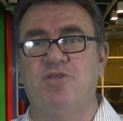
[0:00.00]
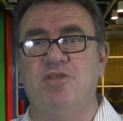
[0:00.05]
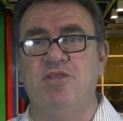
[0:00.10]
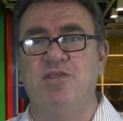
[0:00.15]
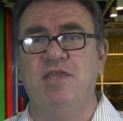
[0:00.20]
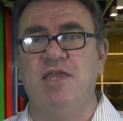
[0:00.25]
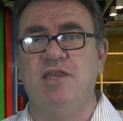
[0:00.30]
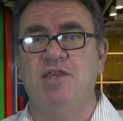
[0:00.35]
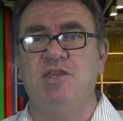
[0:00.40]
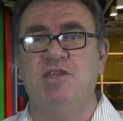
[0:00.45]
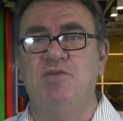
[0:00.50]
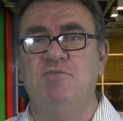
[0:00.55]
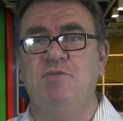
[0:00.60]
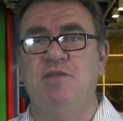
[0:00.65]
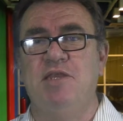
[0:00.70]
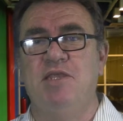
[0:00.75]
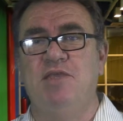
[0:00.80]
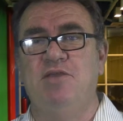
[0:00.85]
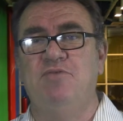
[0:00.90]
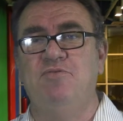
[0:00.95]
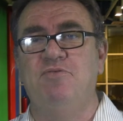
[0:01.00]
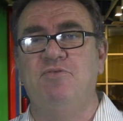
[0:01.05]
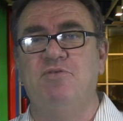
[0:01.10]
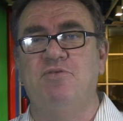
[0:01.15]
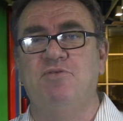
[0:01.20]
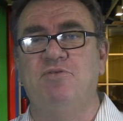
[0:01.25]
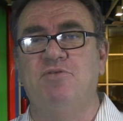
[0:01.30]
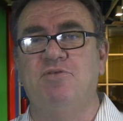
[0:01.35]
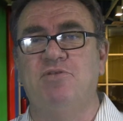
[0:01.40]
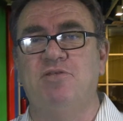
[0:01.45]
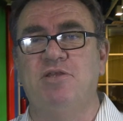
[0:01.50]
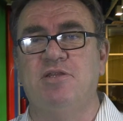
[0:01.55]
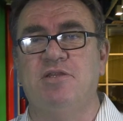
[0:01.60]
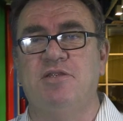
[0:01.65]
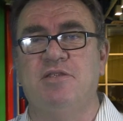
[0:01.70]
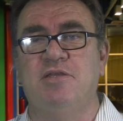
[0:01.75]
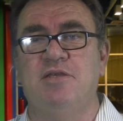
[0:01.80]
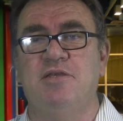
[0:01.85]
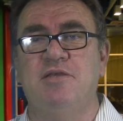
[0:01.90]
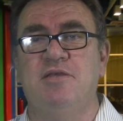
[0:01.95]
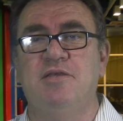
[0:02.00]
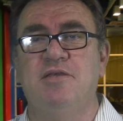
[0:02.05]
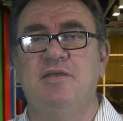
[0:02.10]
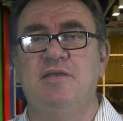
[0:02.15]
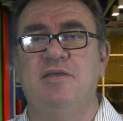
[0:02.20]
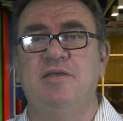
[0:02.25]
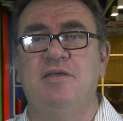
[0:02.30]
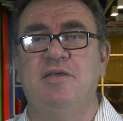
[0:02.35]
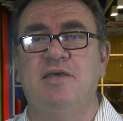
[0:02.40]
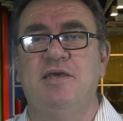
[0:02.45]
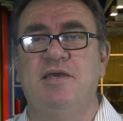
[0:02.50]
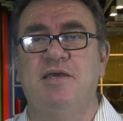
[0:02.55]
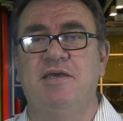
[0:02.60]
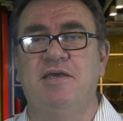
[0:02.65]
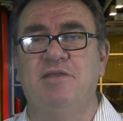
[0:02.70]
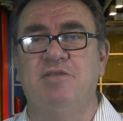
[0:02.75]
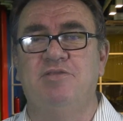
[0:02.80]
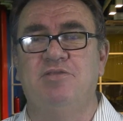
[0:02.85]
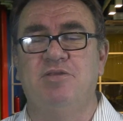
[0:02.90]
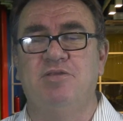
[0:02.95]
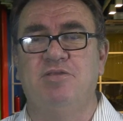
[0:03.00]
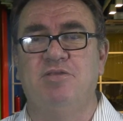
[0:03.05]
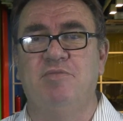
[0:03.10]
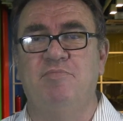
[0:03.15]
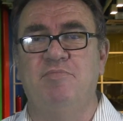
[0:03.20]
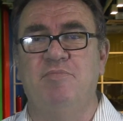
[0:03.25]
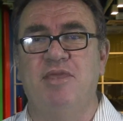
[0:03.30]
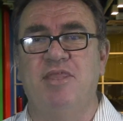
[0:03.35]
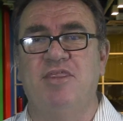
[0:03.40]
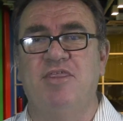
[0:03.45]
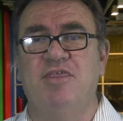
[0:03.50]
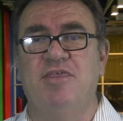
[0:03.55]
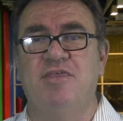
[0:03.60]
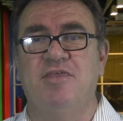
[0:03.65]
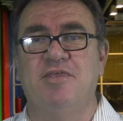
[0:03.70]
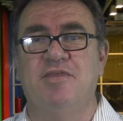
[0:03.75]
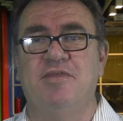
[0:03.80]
Does that do any good, or is it just a myth?